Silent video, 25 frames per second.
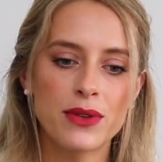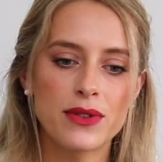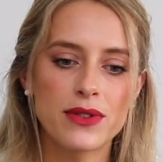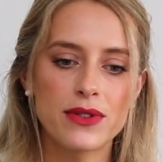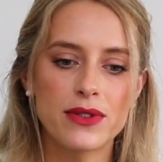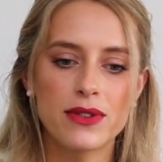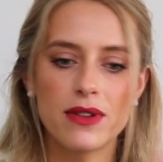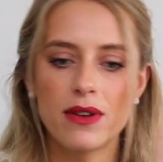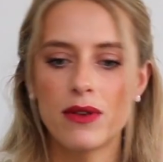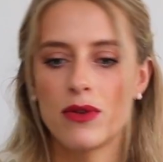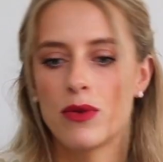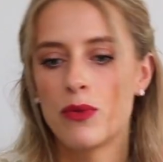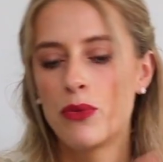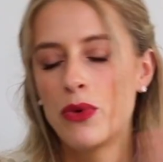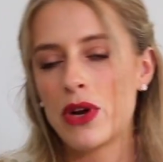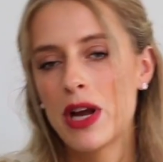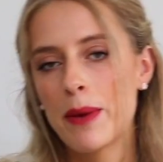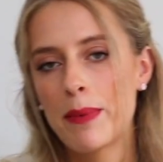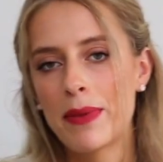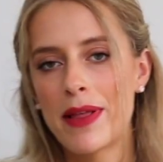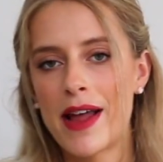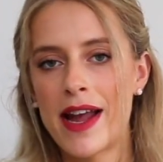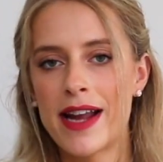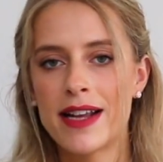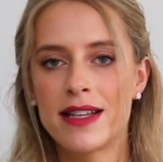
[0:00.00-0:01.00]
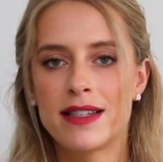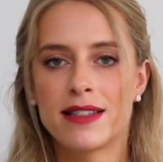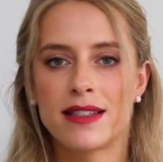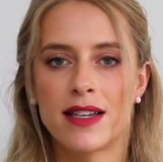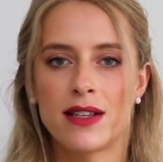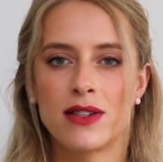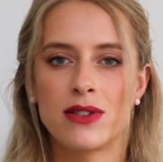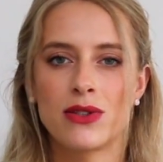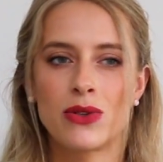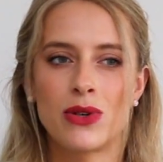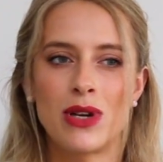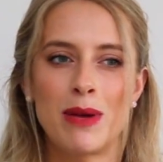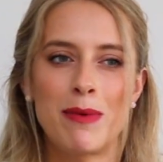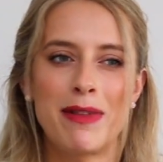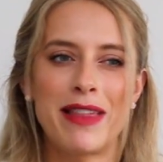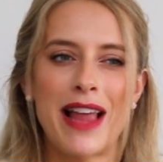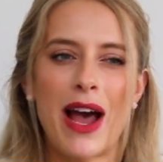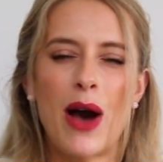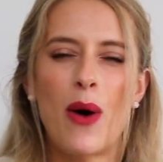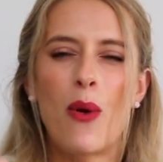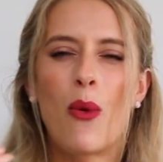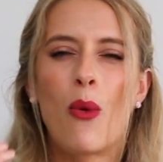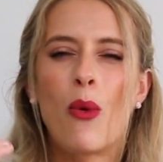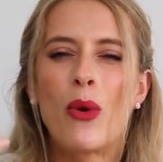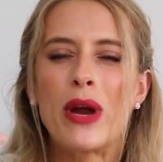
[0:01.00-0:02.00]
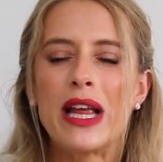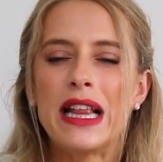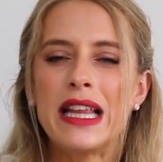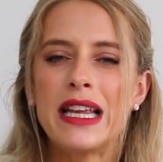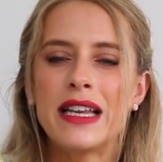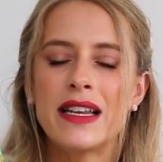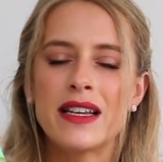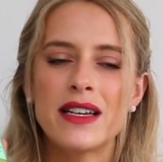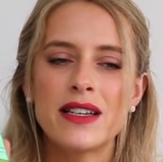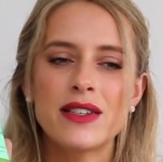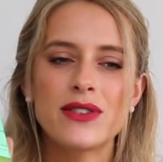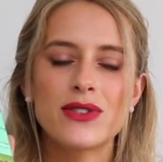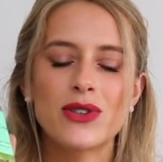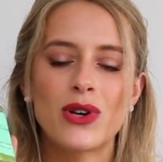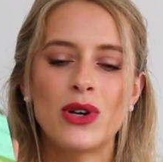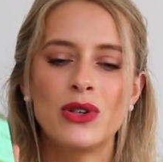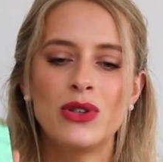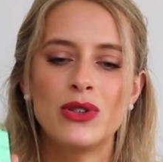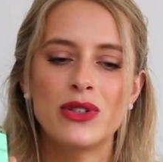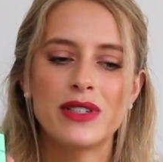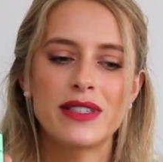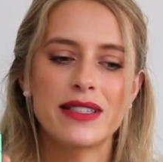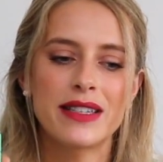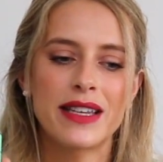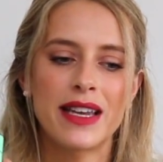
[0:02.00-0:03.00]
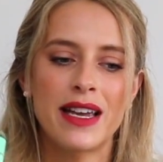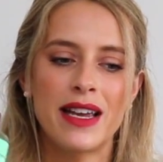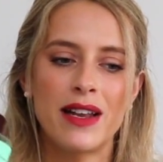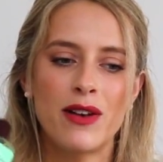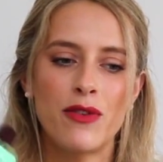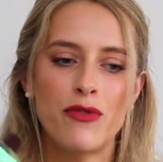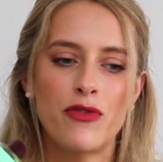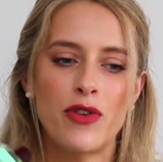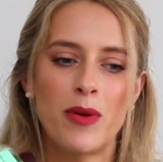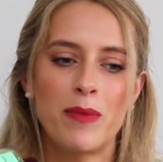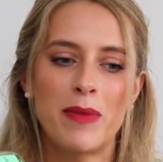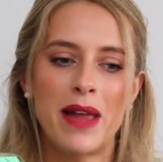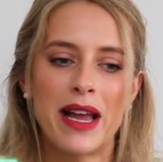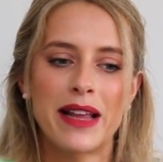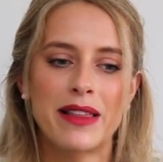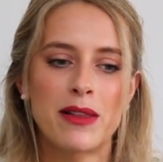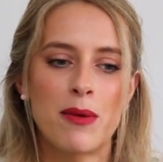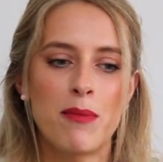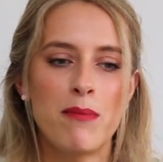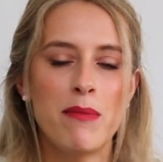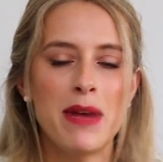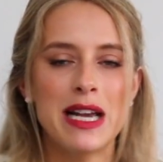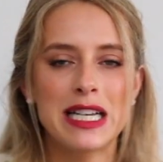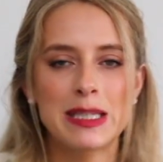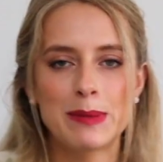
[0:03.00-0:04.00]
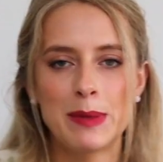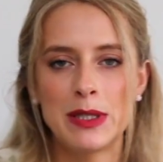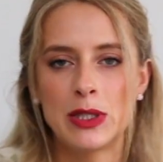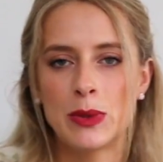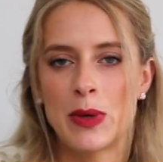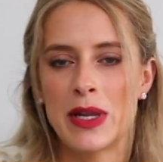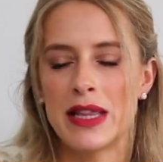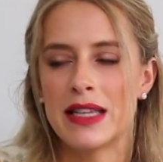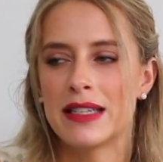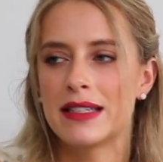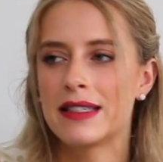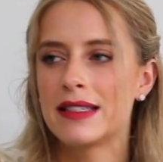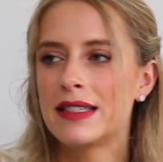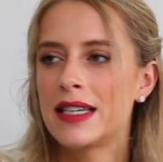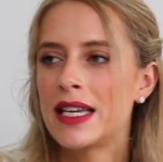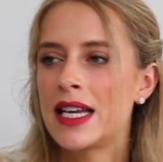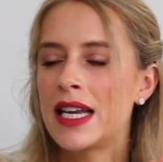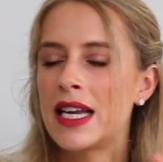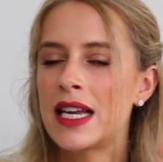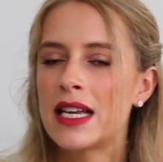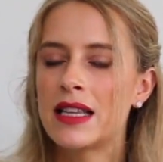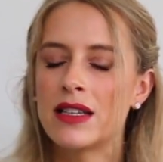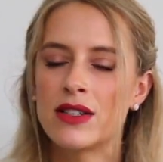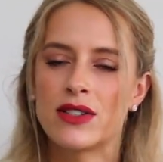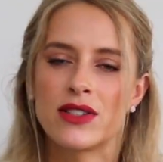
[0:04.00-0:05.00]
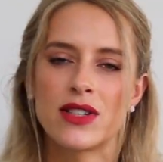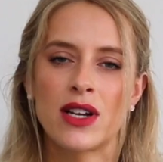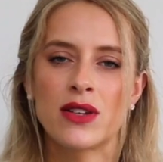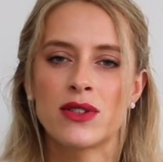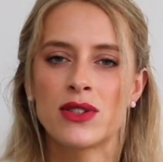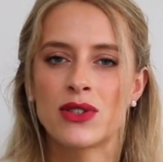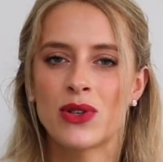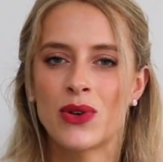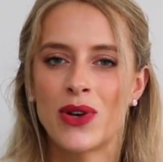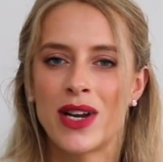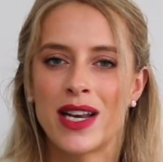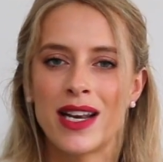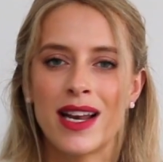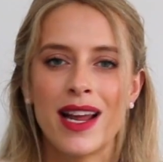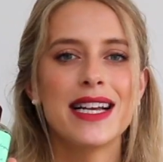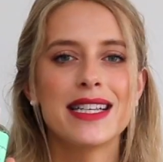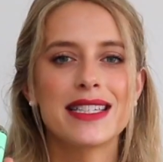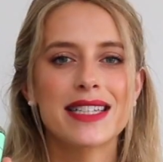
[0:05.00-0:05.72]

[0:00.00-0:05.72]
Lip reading: reapplying sunscreen, and that oiliness on your skin from like the mix between the sea and the sunscreen.